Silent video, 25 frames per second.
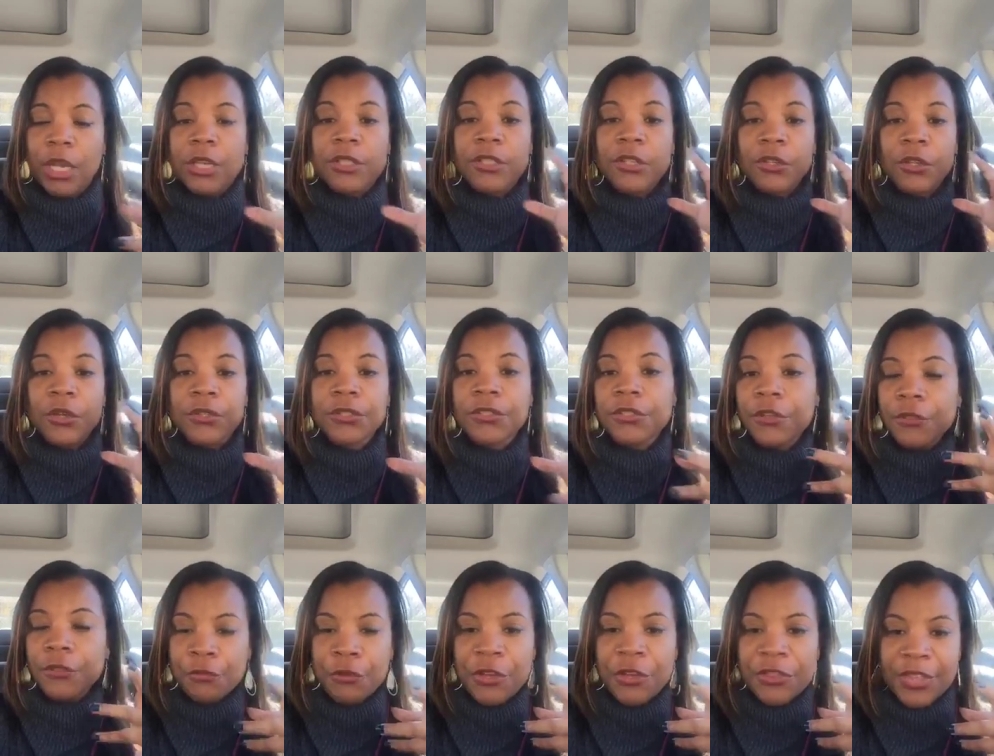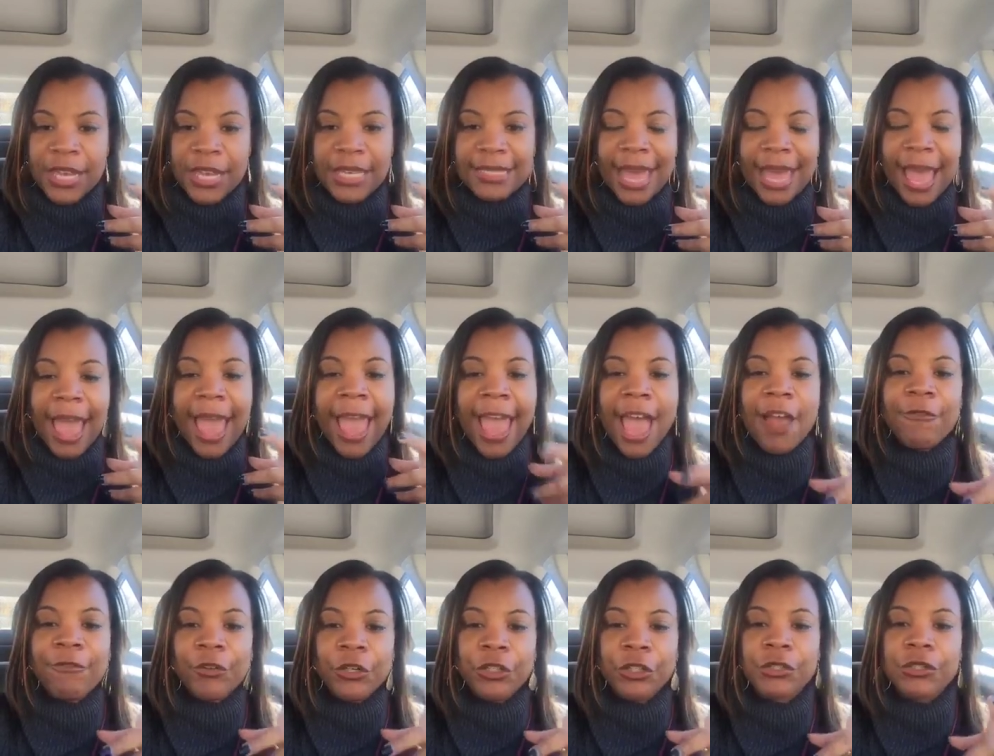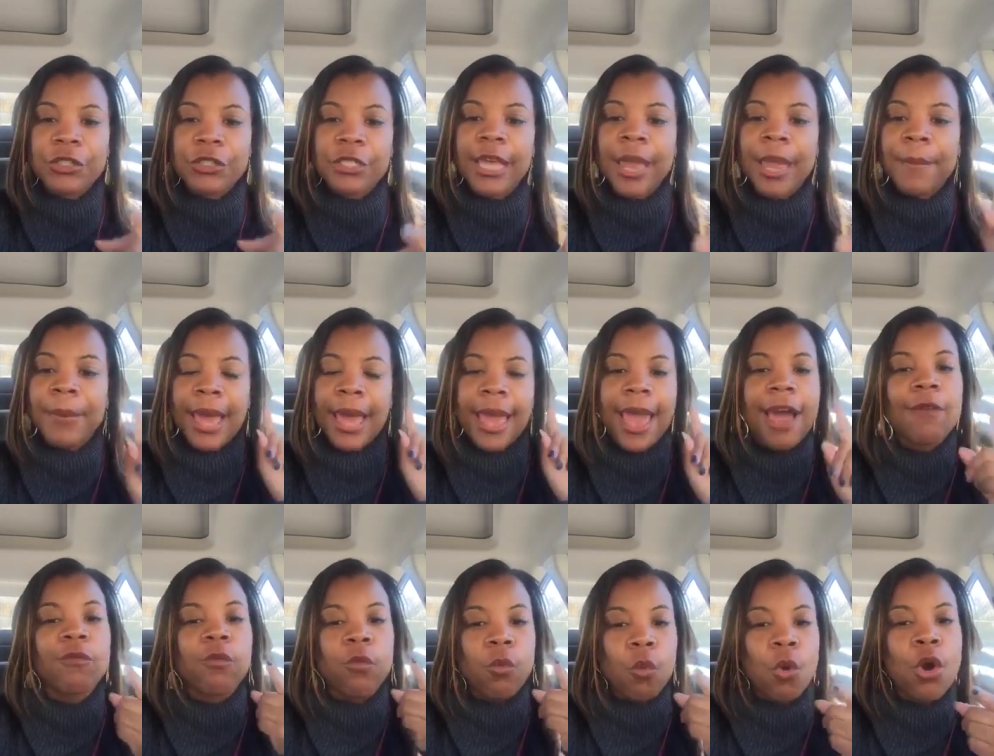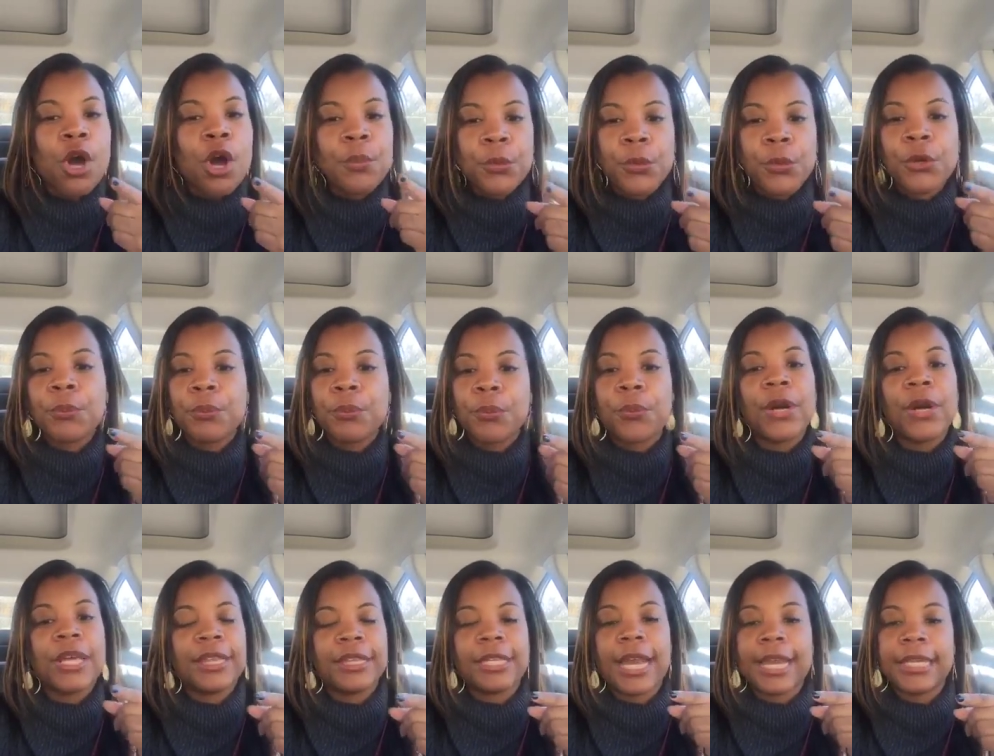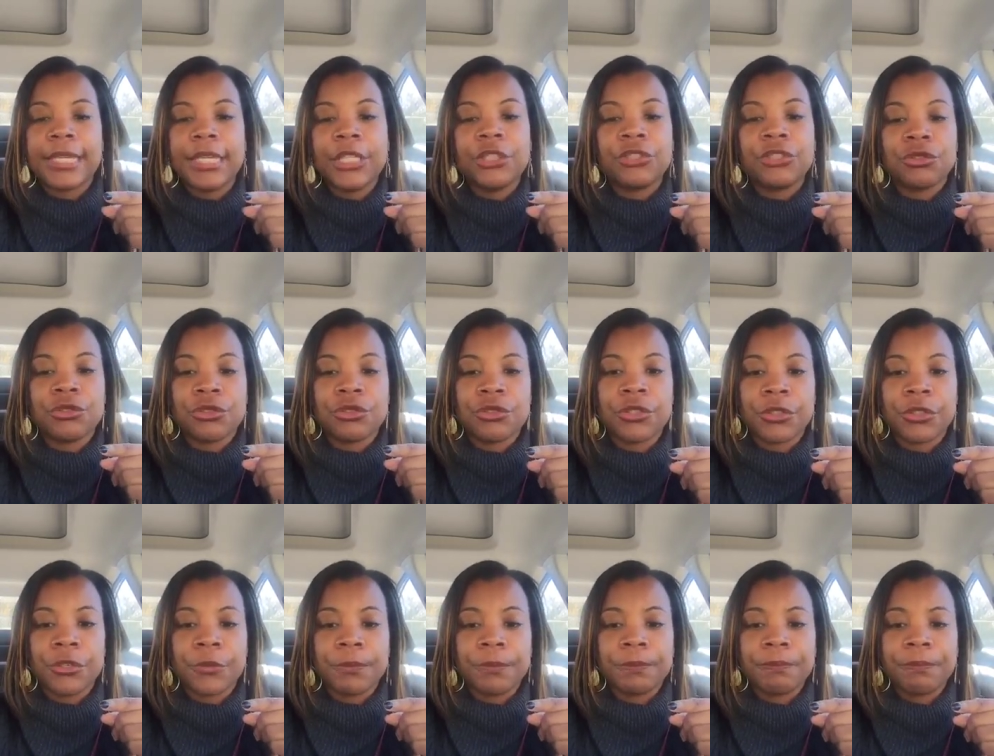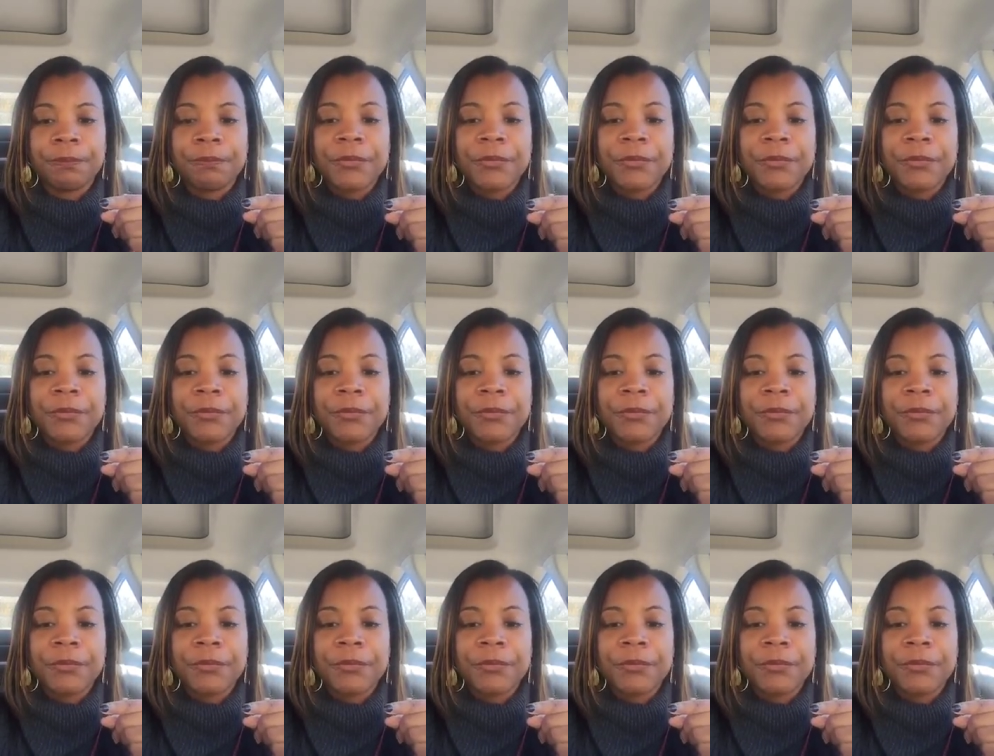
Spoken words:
So those are the 3 things I have for you today, but I have one more point that I need you to do.